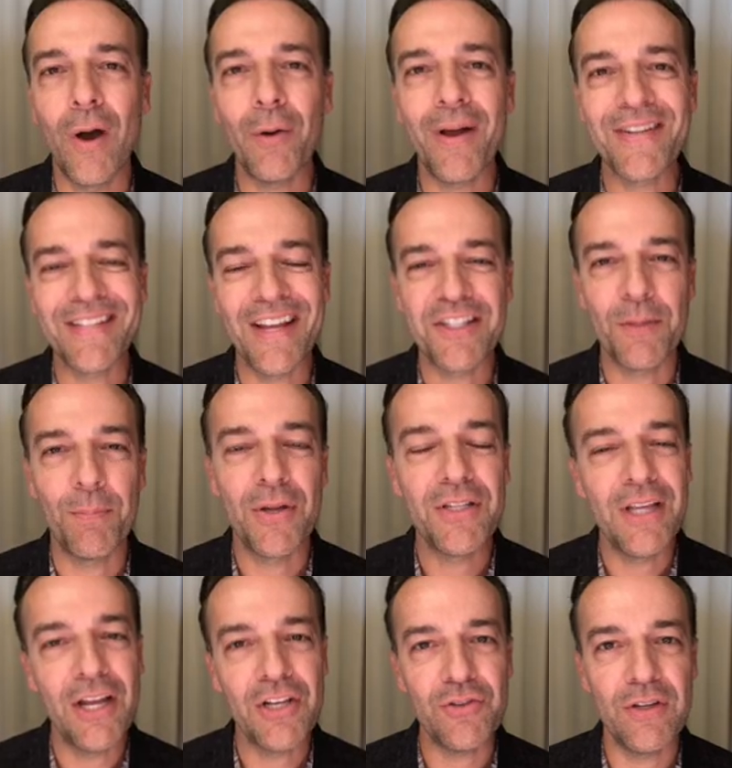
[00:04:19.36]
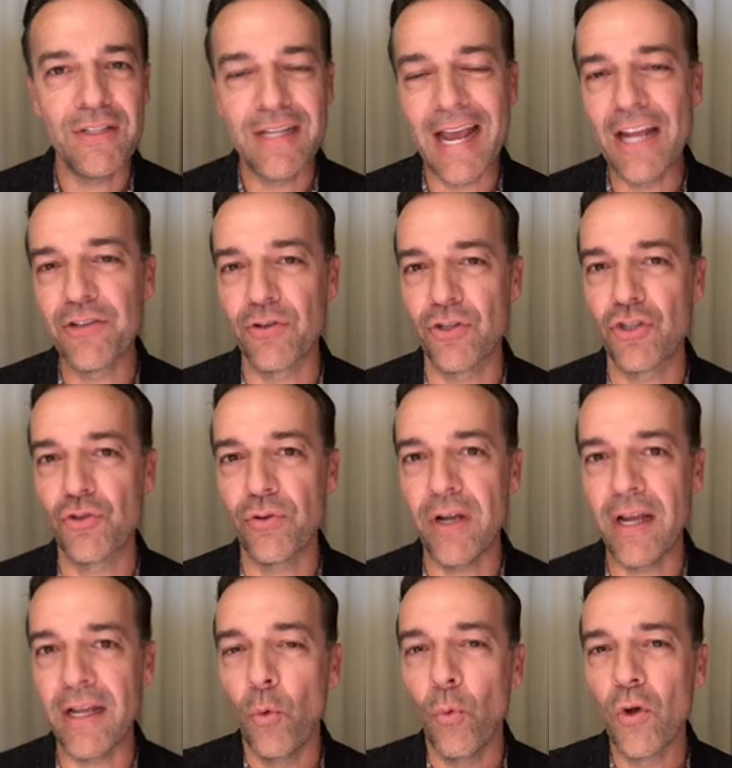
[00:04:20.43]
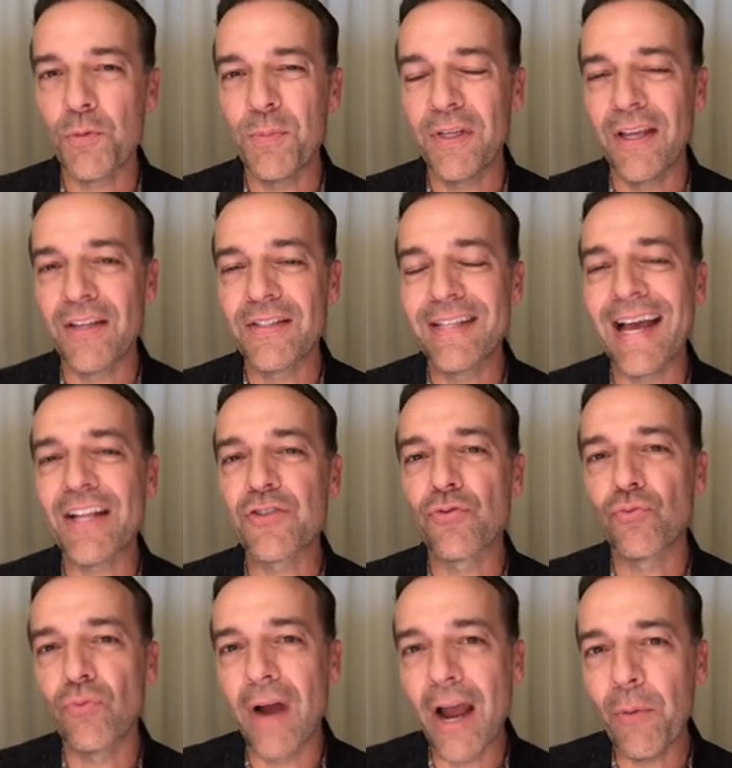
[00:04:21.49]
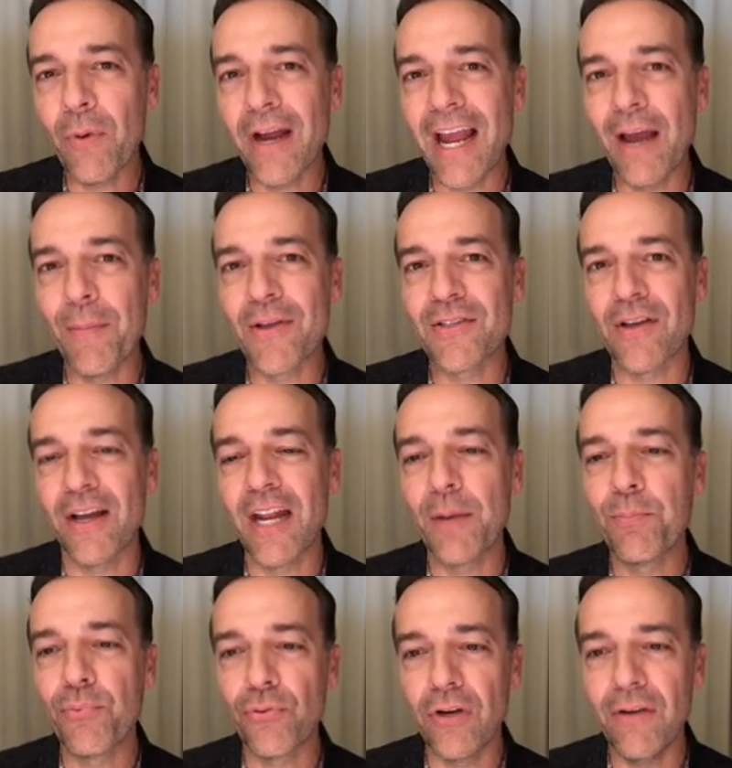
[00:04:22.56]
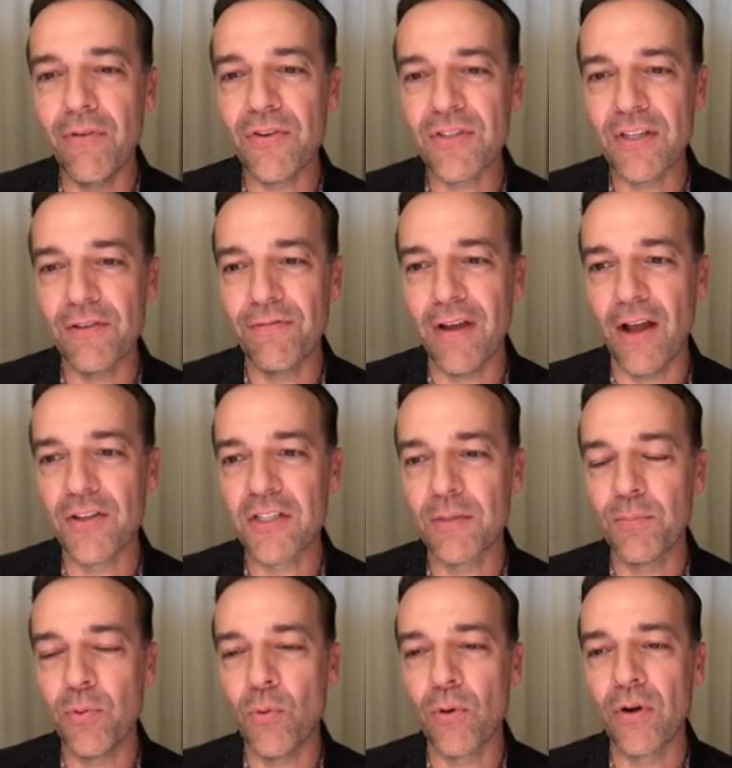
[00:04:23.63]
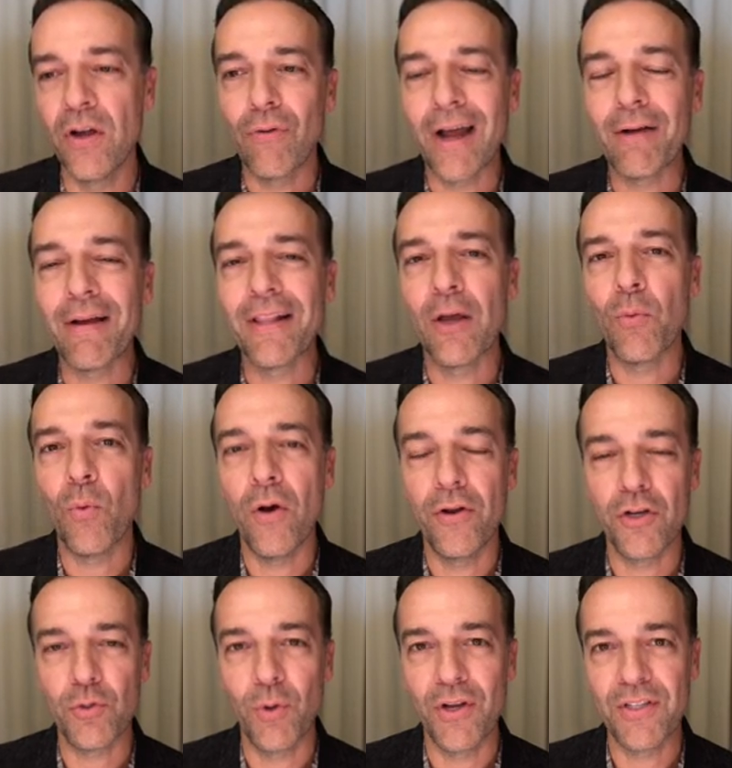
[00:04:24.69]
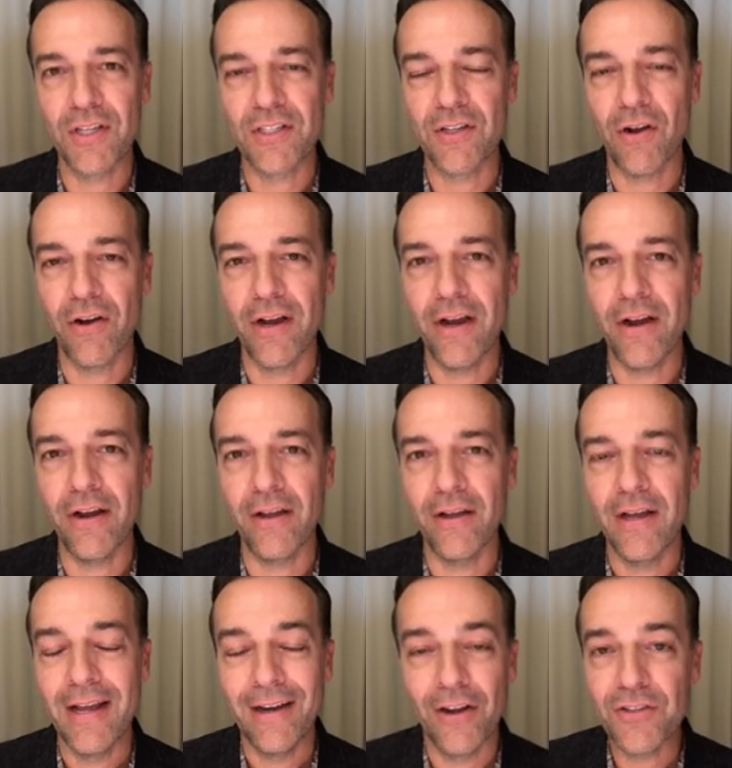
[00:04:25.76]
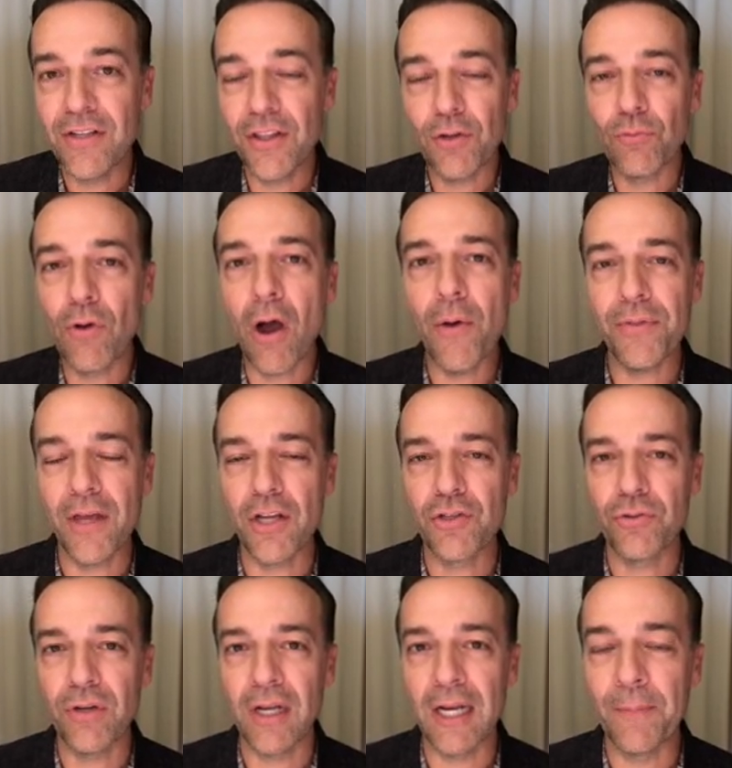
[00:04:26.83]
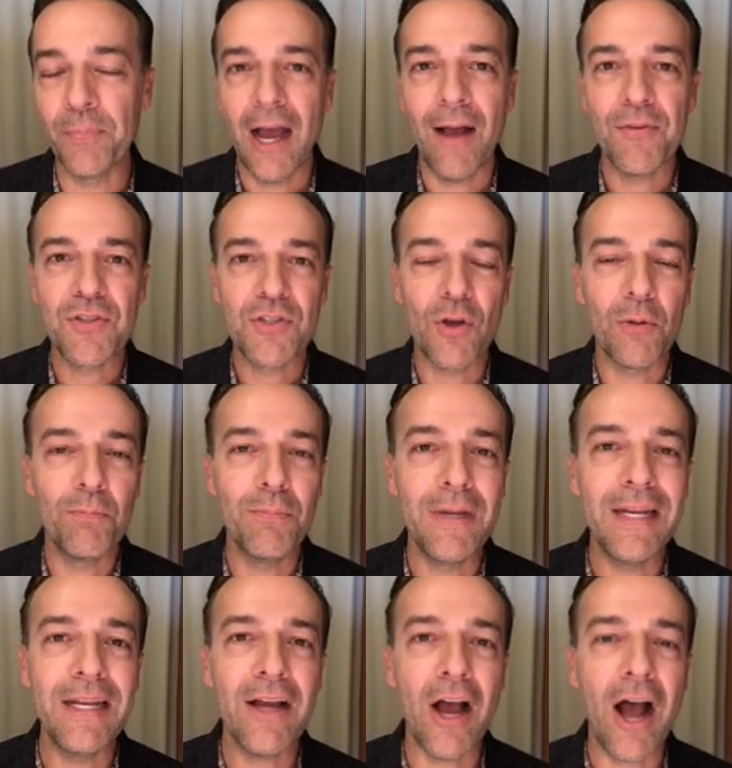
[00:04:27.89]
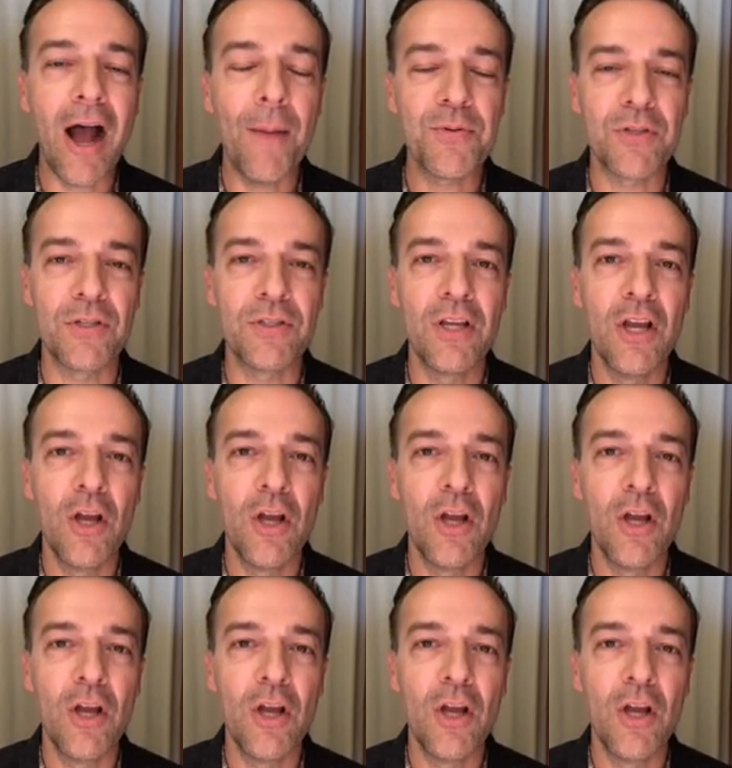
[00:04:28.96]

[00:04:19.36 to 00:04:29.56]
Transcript: do I say that's a potentially dangerous trade? Well, it's because that's right where Amazon had previously found support, right around that one hundred twenty-six dollar area. Now, there's nothing wrong with that trade. I've sold many options